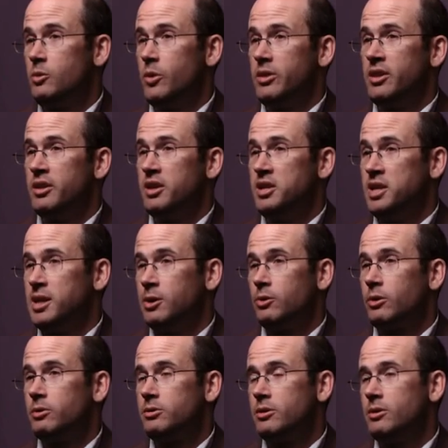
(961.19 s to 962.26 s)
within a year
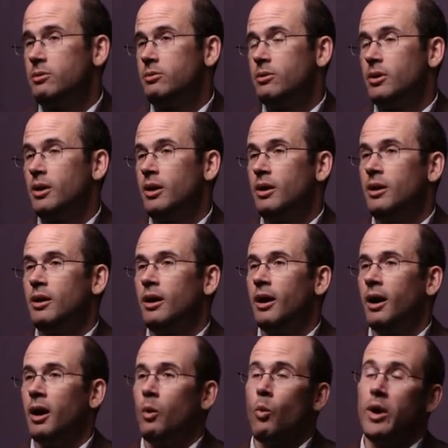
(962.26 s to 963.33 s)
or two?
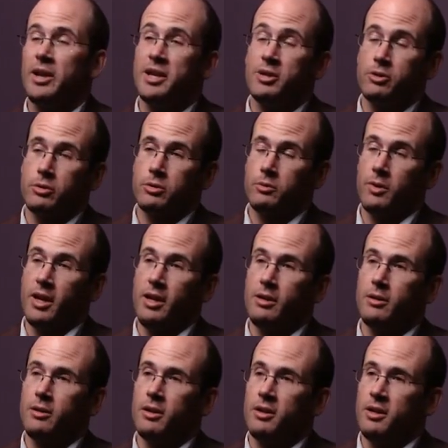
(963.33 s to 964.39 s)
What interest rate
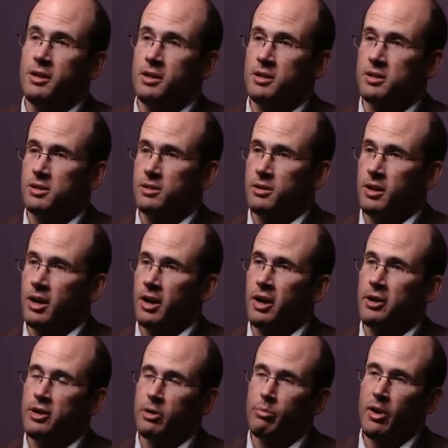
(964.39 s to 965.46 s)

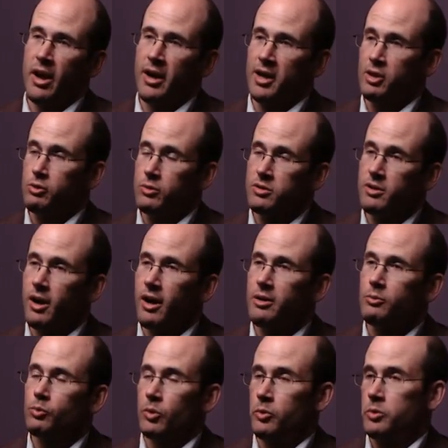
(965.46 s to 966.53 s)
are you paying interest on
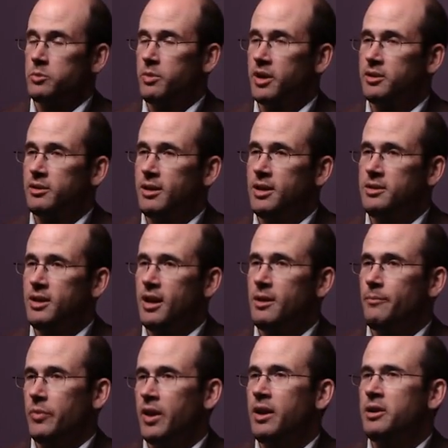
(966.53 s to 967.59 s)
with respect to that debt?
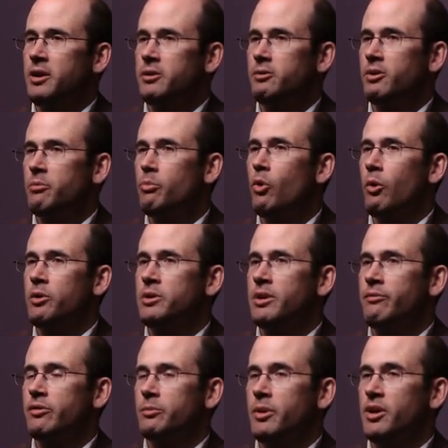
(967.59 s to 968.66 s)
And other important
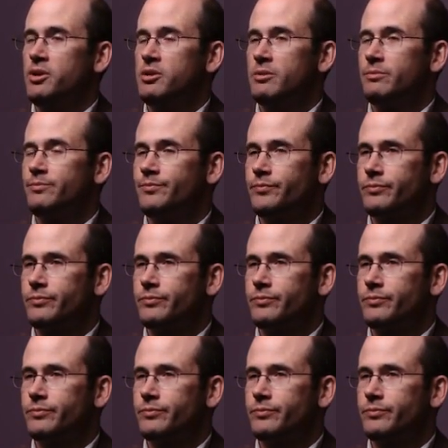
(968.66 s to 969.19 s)
information.